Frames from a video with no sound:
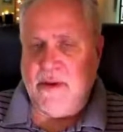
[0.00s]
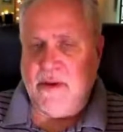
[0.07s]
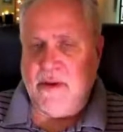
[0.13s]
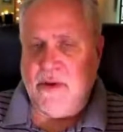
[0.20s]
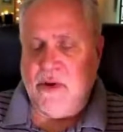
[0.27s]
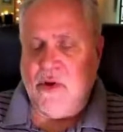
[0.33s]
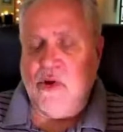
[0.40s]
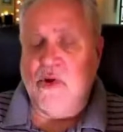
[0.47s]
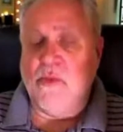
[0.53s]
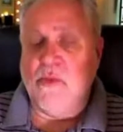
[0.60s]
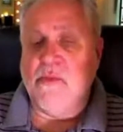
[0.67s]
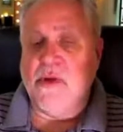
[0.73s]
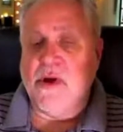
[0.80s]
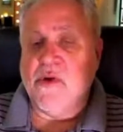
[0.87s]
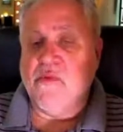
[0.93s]

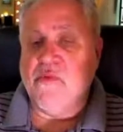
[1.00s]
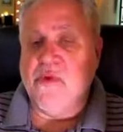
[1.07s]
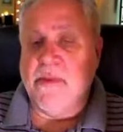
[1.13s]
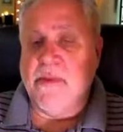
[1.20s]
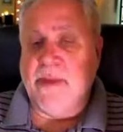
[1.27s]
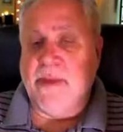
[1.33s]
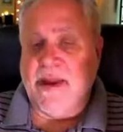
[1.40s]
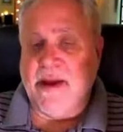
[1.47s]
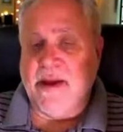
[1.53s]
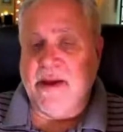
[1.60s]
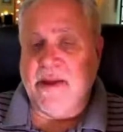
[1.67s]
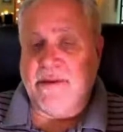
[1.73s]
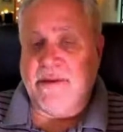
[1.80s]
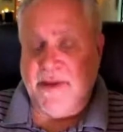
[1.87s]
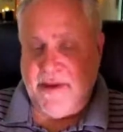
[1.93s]
home repair
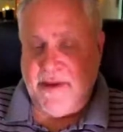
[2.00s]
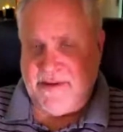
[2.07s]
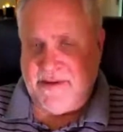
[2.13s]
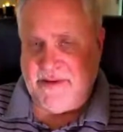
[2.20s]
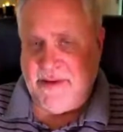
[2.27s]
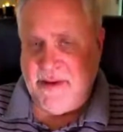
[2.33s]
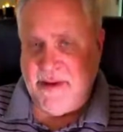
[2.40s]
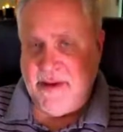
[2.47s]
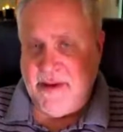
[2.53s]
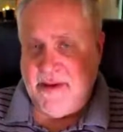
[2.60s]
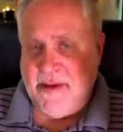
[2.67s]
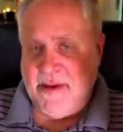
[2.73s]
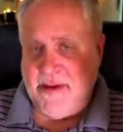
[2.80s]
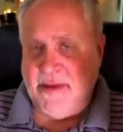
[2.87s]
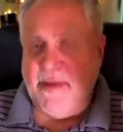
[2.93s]
list.
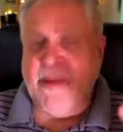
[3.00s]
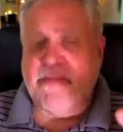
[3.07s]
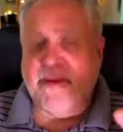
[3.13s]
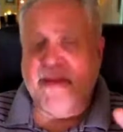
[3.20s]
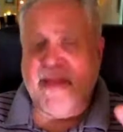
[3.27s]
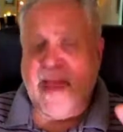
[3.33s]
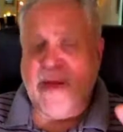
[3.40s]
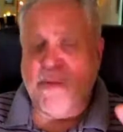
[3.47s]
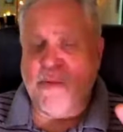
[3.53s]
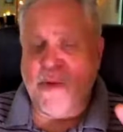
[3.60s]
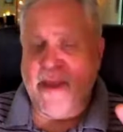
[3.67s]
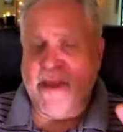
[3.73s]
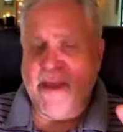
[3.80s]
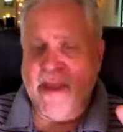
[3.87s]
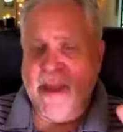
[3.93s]
Let me put it that
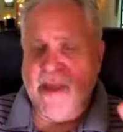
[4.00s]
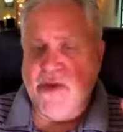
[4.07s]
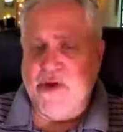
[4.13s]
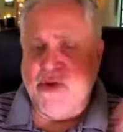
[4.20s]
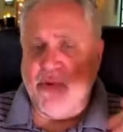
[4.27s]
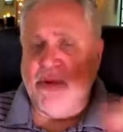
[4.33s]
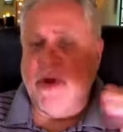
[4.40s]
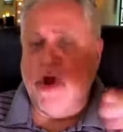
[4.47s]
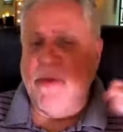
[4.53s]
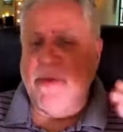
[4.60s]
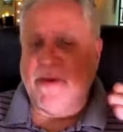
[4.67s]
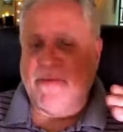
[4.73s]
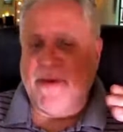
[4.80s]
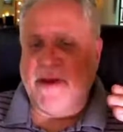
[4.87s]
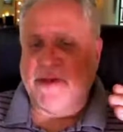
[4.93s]
way. You're doing a home
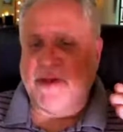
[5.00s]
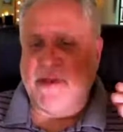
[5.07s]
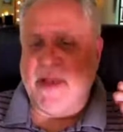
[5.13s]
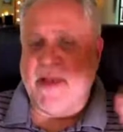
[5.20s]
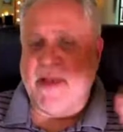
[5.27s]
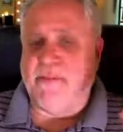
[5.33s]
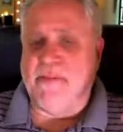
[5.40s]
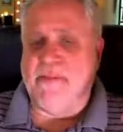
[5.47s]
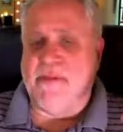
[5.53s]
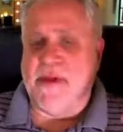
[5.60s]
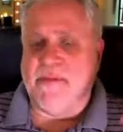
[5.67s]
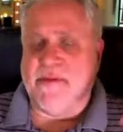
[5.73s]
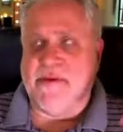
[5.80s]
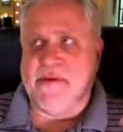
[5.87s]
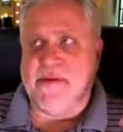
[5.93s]
inspection, like
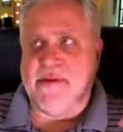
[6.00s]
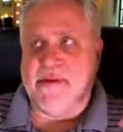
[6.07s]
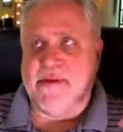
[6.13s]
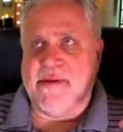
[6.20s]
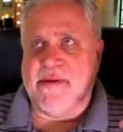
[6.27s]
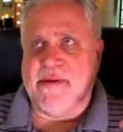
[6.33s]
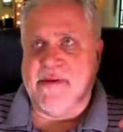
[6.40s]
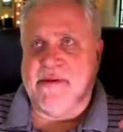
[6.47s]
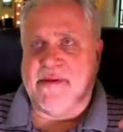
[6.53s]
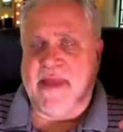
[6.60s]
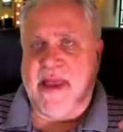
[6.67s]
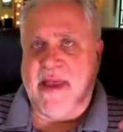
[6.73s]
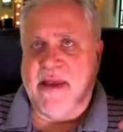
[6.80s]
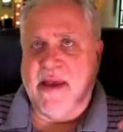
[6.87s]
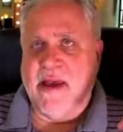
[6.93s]
people
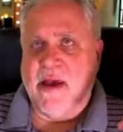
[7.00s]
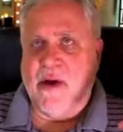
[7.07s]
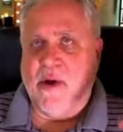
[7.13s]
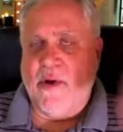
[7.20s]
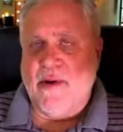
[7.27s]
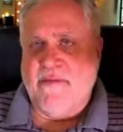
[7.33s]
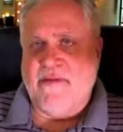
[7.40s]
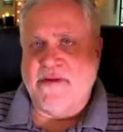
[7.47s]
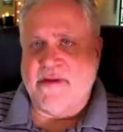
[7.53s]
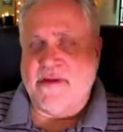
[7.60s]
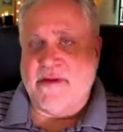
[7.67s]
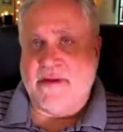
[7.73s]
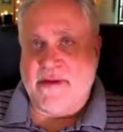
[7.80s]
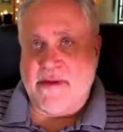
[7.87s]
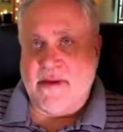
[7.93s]
say, oh, if
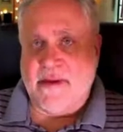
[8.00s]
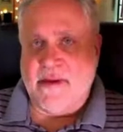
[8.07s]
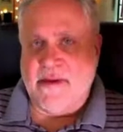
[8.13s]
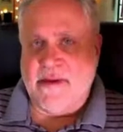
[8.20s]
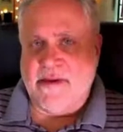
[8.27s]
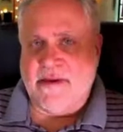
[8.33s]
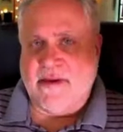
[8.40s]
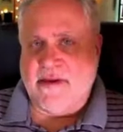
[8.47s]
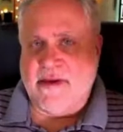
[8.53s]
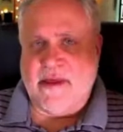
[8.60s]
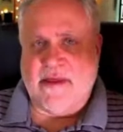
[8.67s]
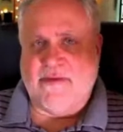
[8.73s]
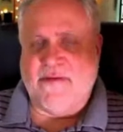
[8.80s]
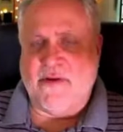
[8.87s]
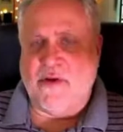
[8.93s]
it's a
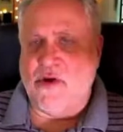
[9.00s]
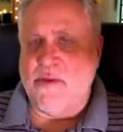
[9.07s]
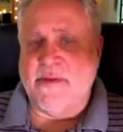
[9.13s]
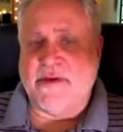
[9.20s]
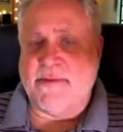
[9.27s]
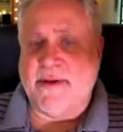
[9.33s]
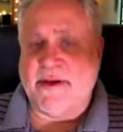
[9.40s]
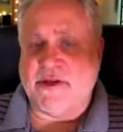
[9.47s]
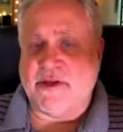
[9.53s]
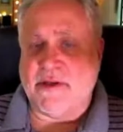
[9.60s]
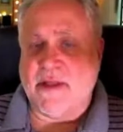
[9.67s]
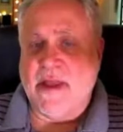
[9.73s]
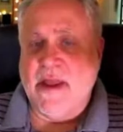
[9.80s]
successful home inspection,